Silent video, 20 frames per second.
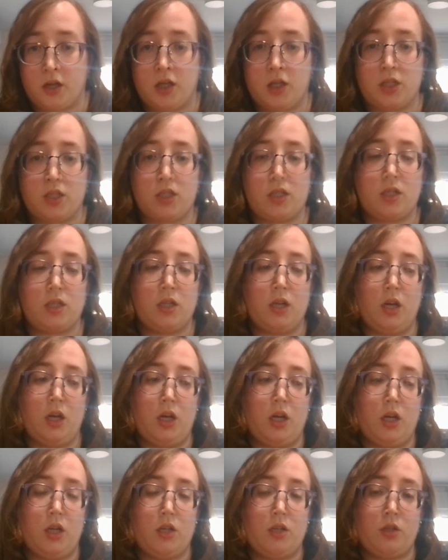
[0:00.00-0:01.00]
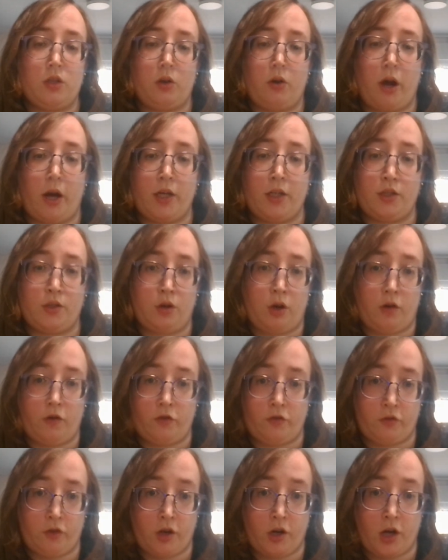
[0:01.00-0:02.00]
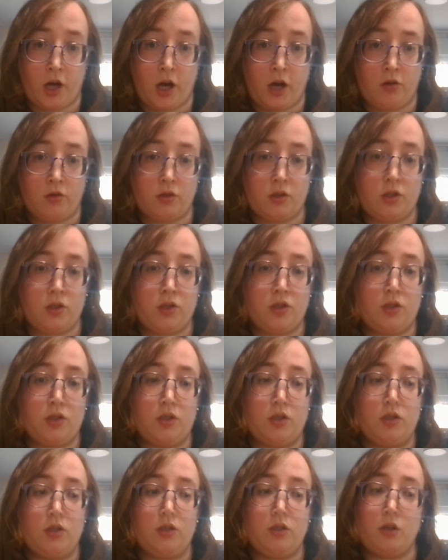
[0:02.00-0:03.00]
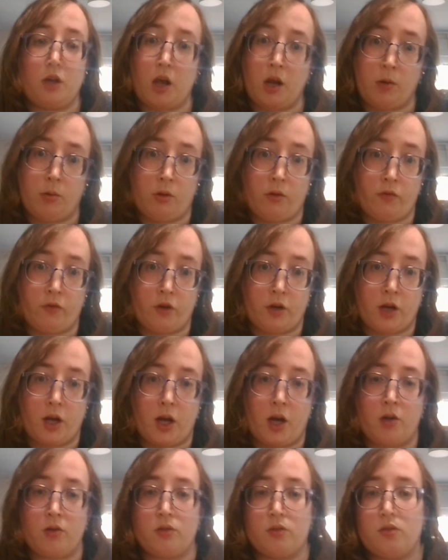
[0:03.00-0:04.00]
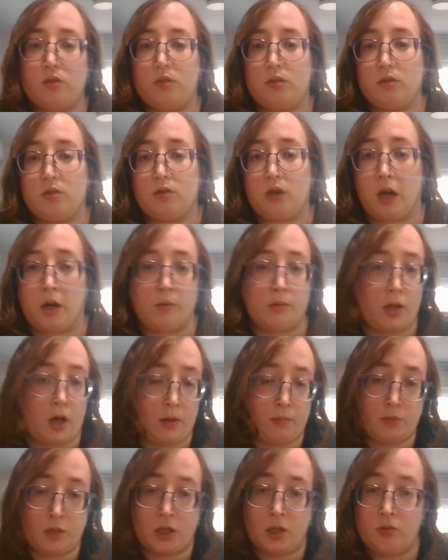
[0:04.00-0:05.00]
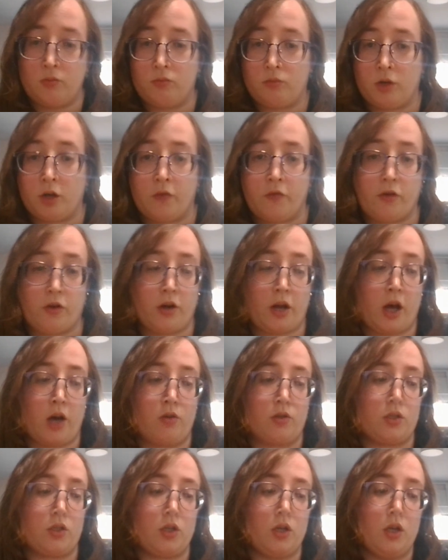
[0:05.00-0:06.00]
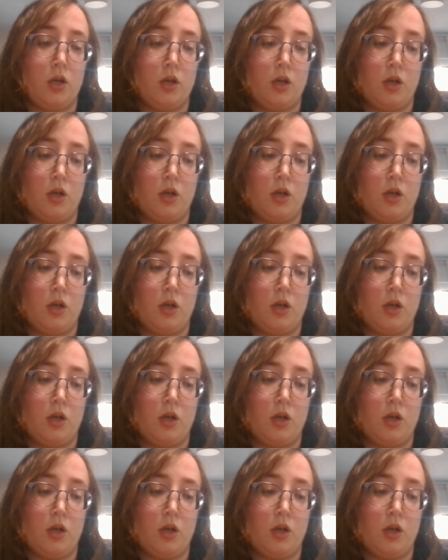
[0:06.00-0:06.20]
arts. So I do have to figure it out. I will figure it out. I will update when I figure it out.